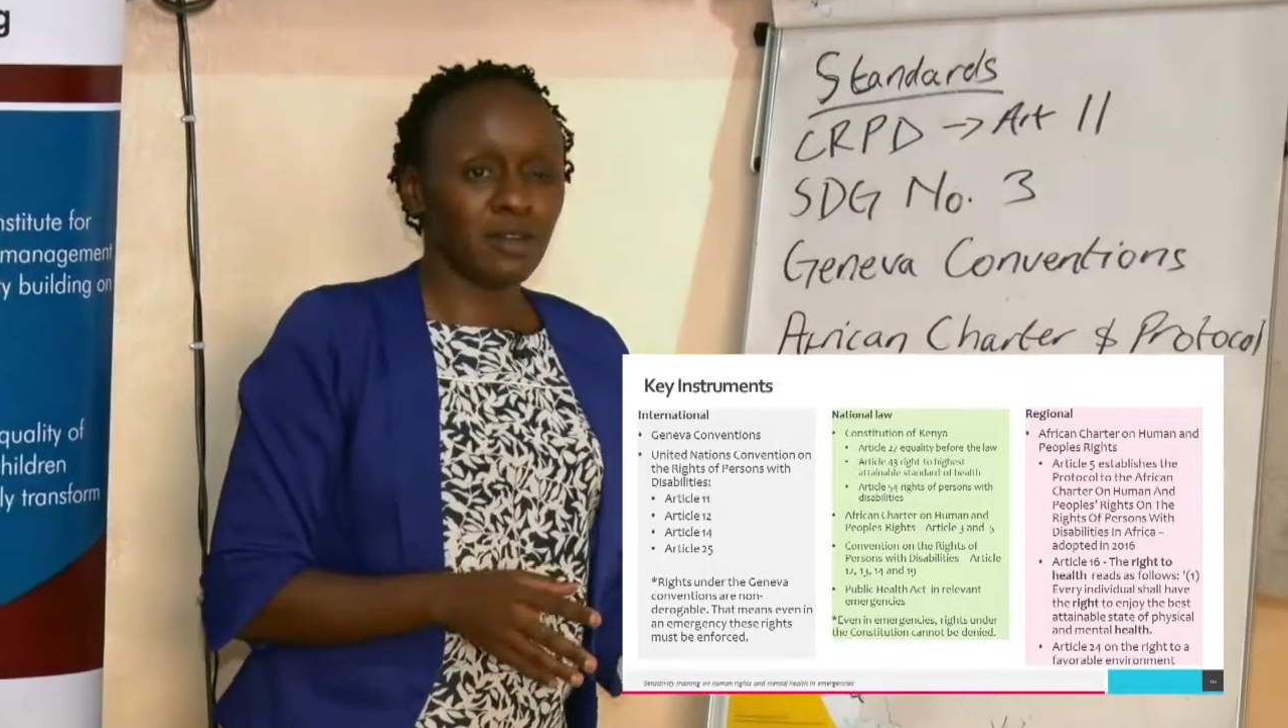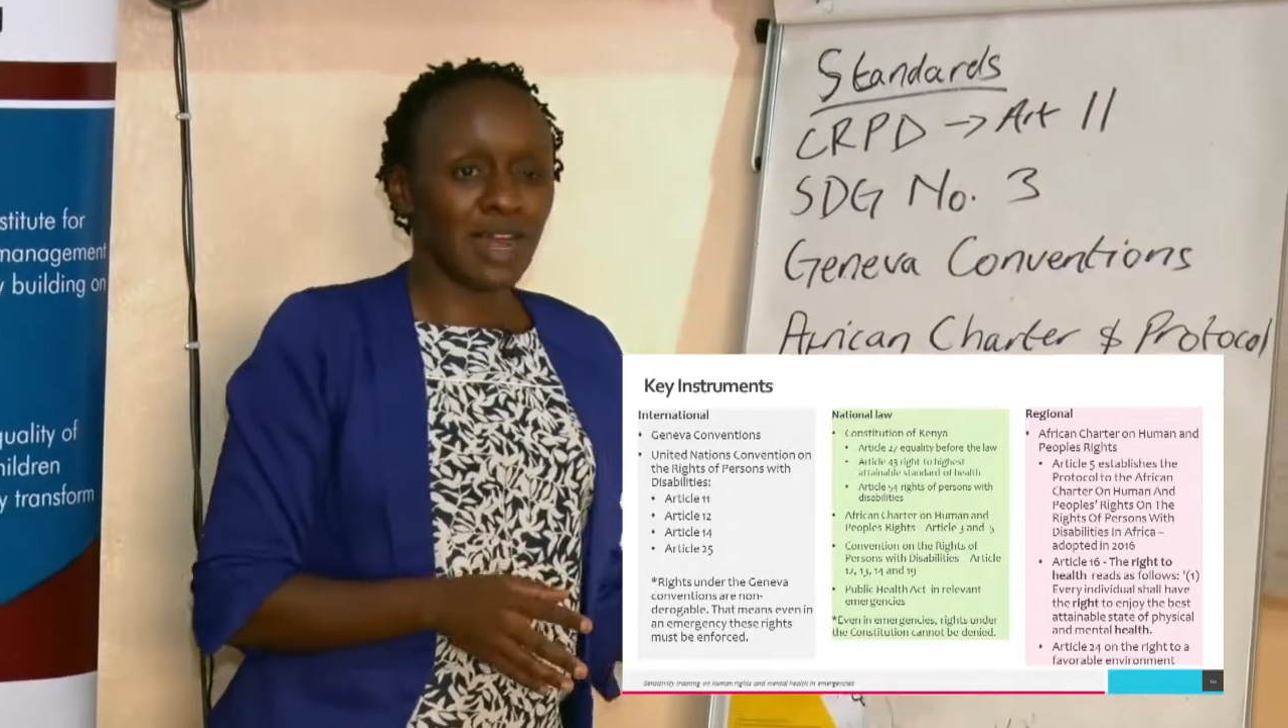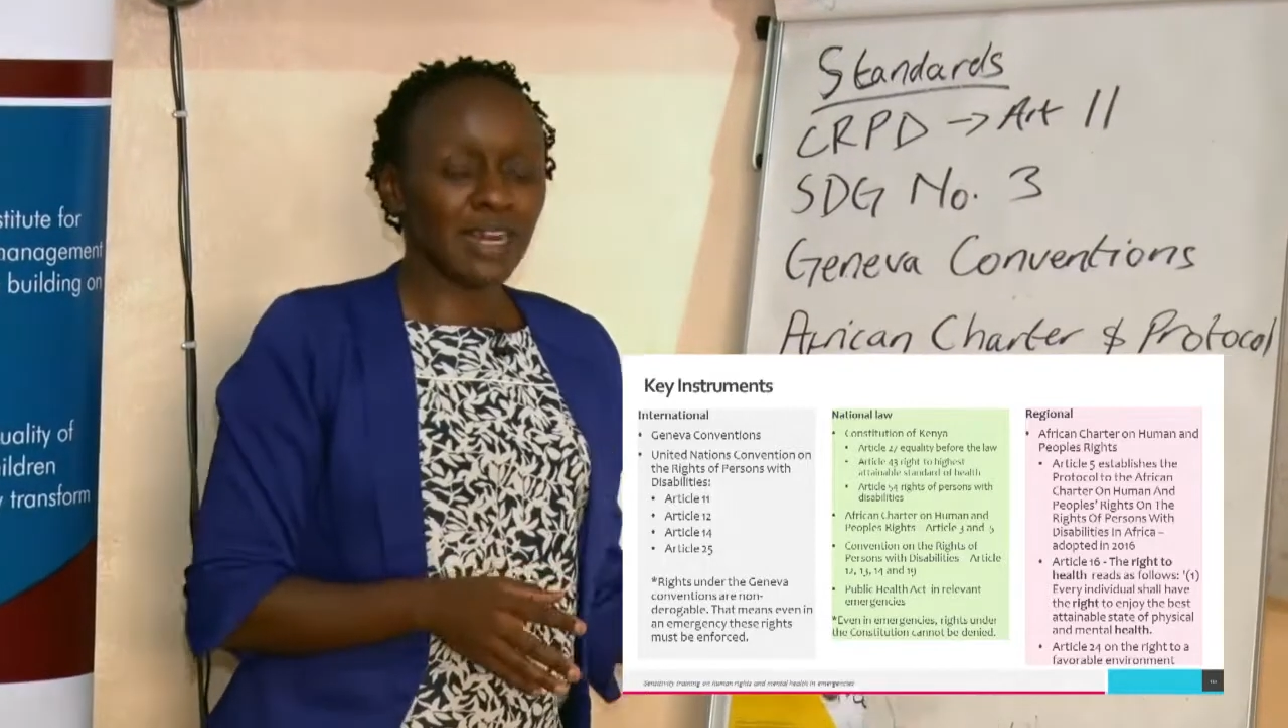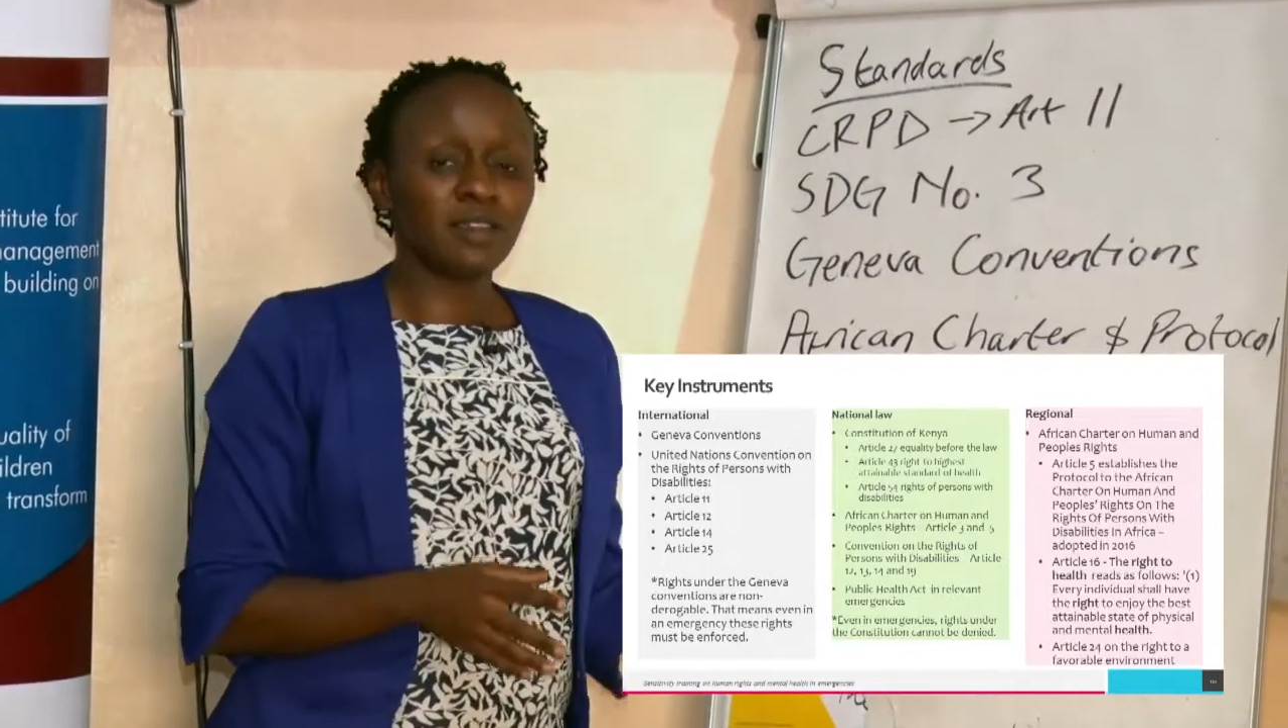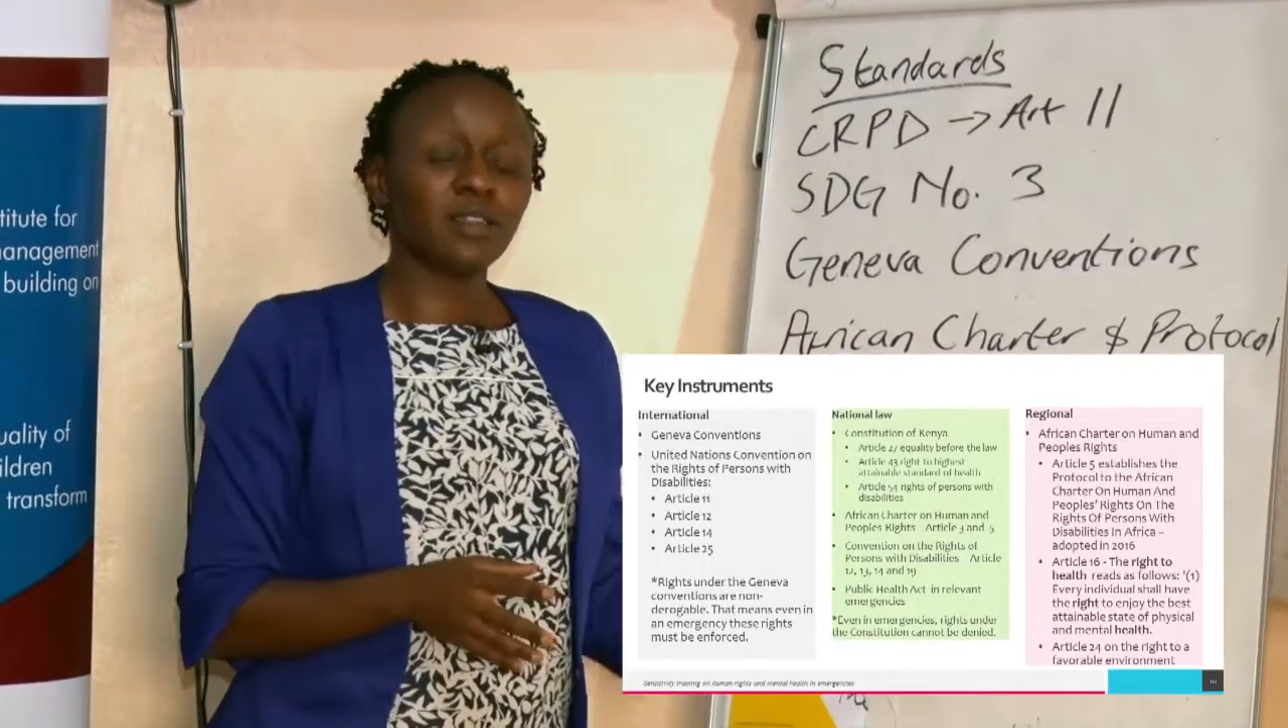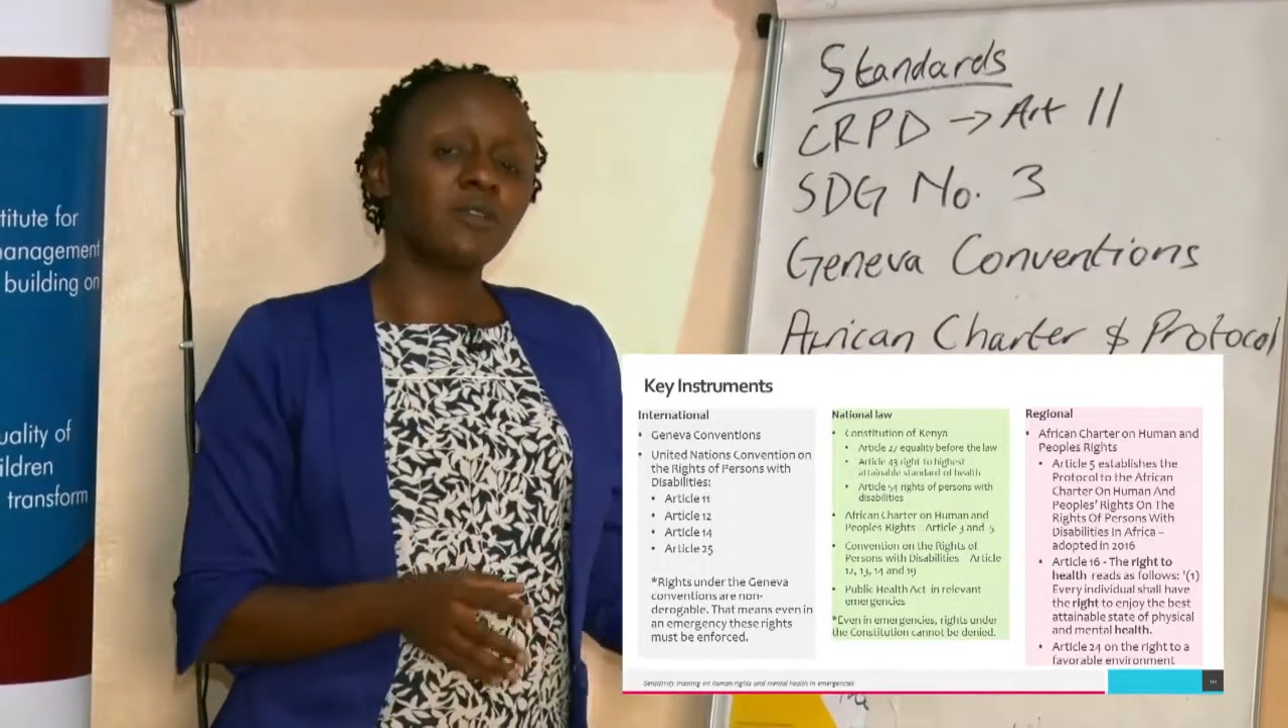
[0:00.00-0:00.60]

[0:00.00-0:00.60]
right now the